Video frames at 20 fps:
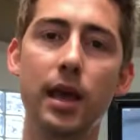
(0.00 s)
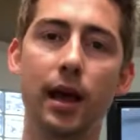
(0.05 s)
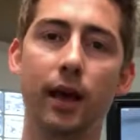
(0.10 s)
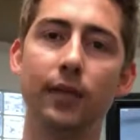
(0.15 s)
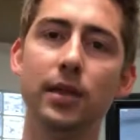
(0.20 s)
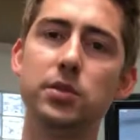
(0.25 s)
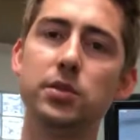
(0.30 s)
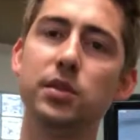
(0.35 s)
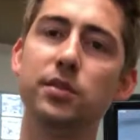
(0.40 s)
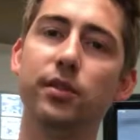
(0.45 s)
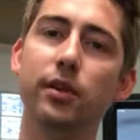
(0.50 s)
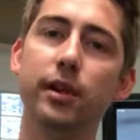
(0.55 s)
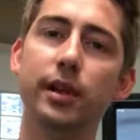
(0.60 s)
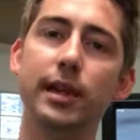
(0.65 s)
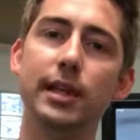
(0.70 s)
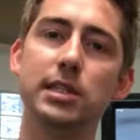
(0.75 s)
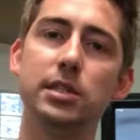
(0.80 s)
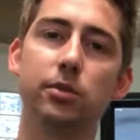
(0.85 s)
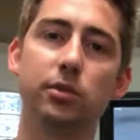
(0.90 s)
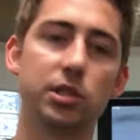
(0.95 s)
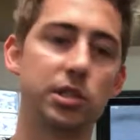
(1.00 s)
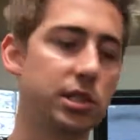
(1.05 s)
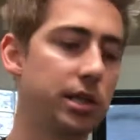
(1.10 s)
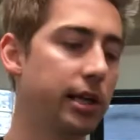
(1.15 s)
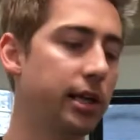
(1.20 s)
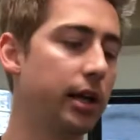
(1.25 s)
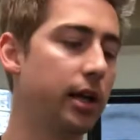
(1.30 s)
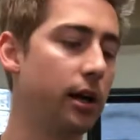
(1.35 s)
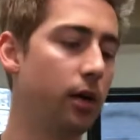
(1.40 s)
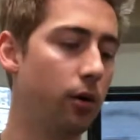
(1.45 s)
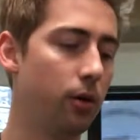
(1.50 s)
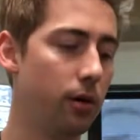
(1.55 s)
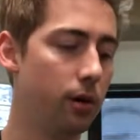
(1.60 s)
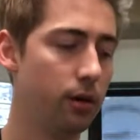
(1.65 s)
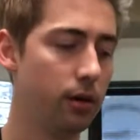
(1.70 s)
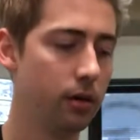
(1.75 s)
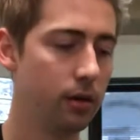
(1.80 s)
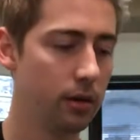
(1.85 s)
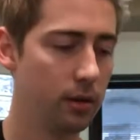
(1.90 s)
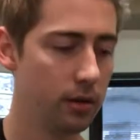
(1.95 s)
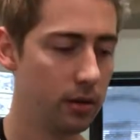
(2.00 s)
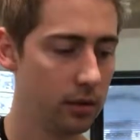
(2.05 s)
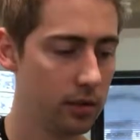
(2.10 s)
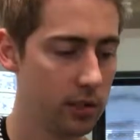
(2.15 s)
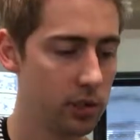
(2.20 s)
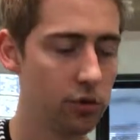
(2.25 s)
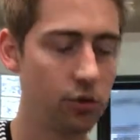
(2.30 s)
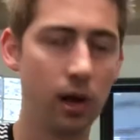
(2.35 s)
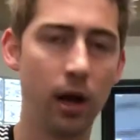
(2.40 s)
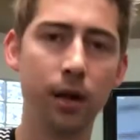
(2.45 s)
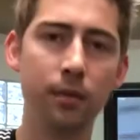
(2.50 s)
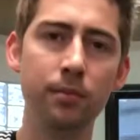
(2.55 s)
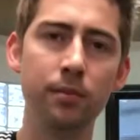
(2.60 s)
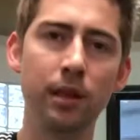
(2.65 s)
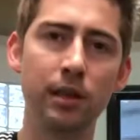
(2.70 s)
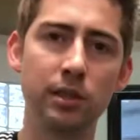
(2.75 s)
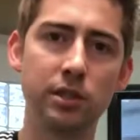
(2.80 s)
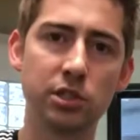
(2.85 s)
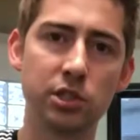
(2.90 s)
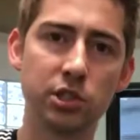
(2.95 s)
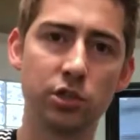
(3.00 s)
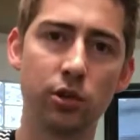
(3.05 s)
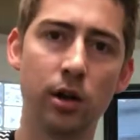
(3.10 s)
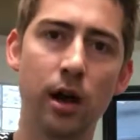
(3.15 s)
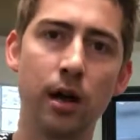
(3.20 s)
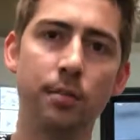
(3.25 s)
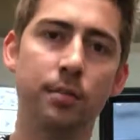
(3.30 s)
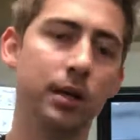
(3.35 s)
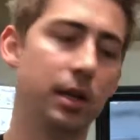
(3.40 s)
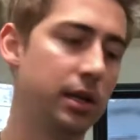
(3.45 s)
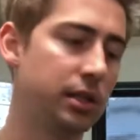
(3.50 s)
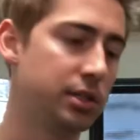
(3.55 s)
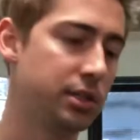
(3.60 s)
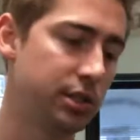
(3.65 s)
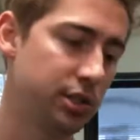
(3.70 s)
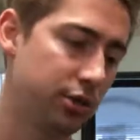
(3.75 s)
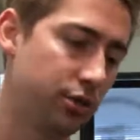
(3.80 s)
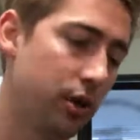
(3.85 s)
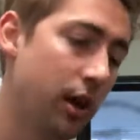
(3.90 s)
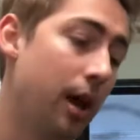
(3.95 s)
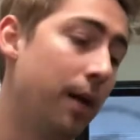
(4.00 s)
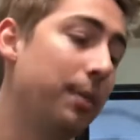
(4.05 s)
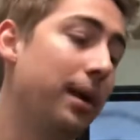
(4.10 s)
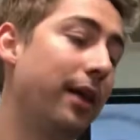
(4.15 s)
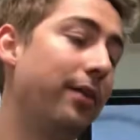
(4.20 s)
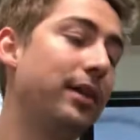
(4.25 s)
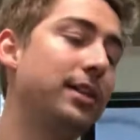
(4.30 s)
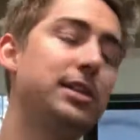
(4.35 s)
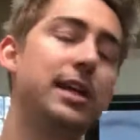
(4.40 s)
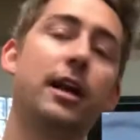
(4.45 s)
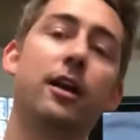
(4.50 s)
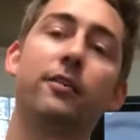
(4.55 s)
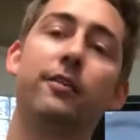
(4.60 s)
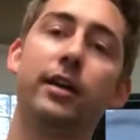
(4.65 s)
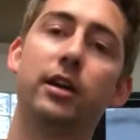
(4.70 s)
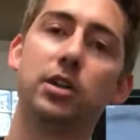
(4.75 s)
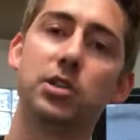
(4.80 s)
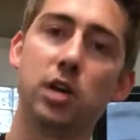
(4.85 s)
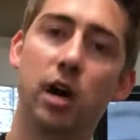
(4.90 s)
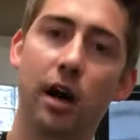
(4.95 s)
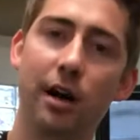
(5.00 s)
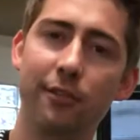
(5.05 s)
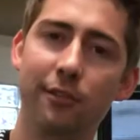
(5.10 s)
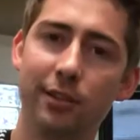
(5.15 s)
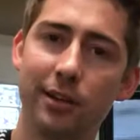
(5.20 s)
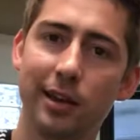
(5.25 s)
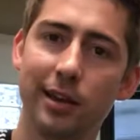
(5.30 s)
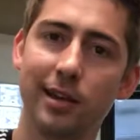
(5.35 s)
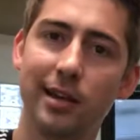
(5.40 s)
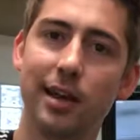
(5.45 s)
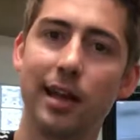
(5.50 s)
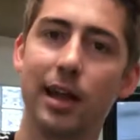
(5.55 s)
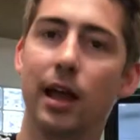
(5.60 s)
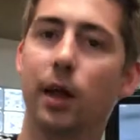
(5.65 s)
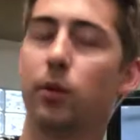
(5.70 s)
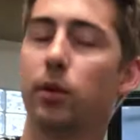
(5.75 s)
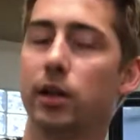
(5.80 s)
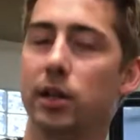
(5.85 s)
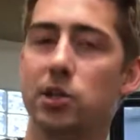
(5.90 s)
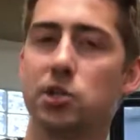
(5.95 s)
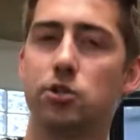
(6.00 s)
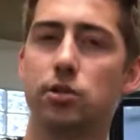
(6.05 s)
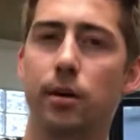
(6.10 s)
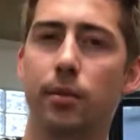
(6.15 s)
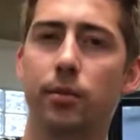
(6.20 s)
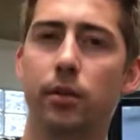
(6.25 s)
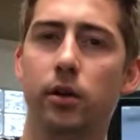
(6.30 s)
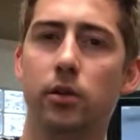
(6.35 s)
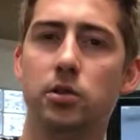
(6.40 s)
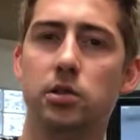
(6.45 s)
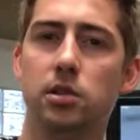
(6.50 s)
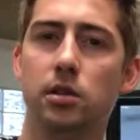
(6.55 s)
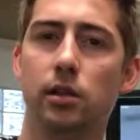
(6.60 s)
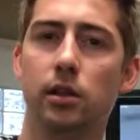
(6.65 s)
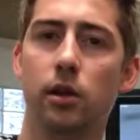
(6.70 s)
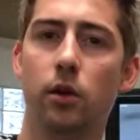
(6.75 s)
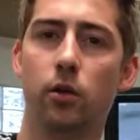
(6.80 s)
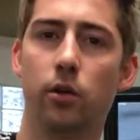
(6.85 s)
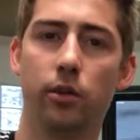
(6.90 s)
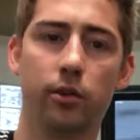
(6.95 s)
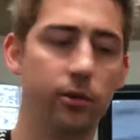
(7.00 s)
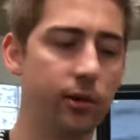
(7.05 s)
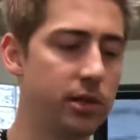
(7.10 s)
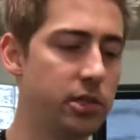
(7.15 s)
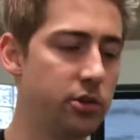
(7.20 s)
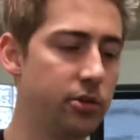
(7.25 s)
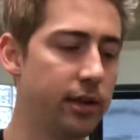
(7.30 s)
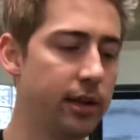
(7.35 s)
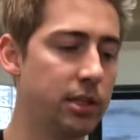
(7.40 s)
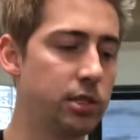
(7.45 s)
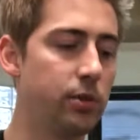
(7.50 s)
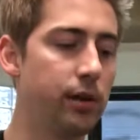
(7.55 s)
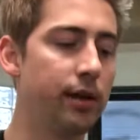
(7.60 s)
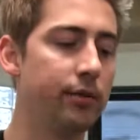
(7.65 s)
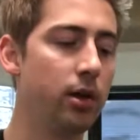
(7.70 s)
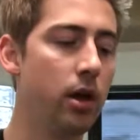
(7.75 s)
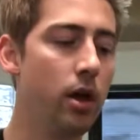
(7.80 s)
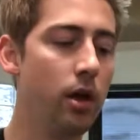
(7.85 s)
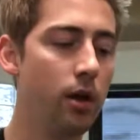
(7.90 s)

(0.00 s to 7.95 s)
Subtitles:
And this one's very easy. We're just going to go strum, strum, strum, and then take our fingers off. And we're going to strum those lower 3 strings. So we have...